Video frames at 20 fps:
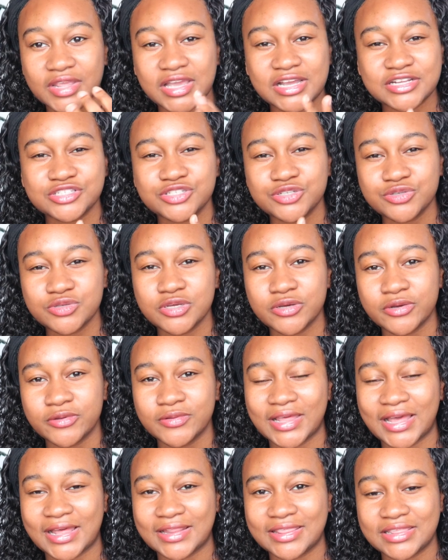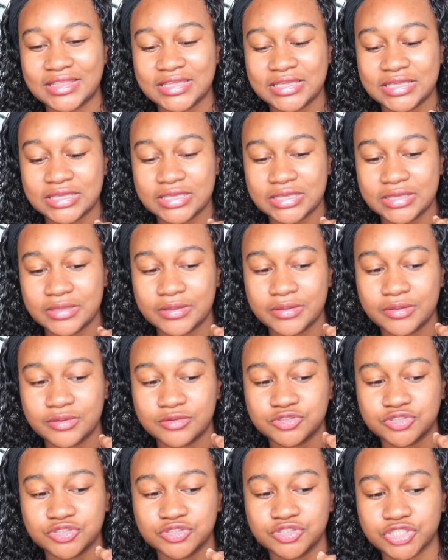I do know that the
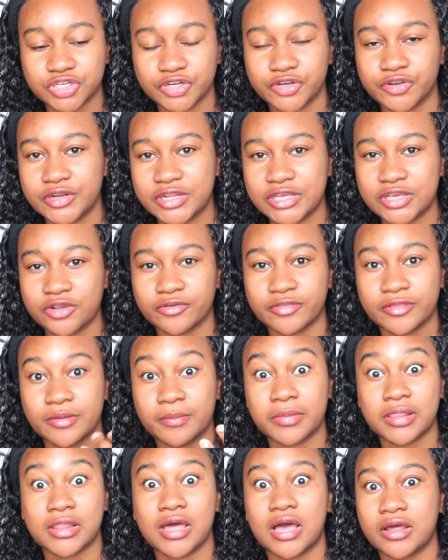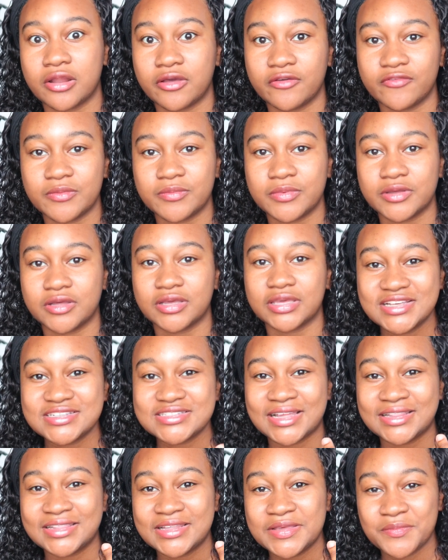journey or the plot of the book is
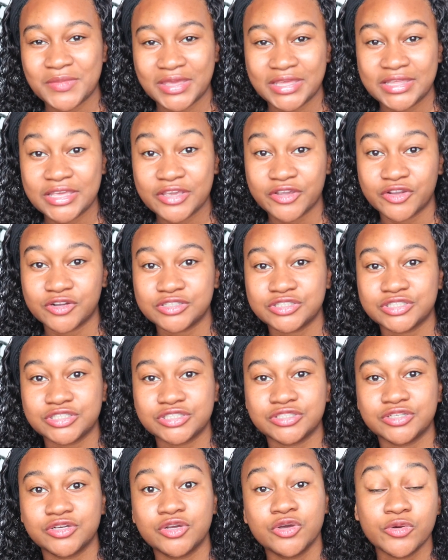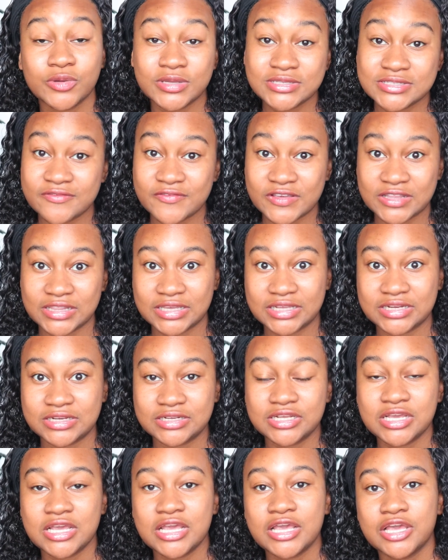that the main character, who is a
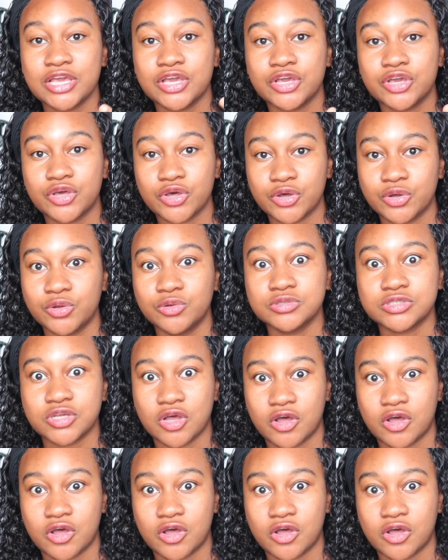villain, goes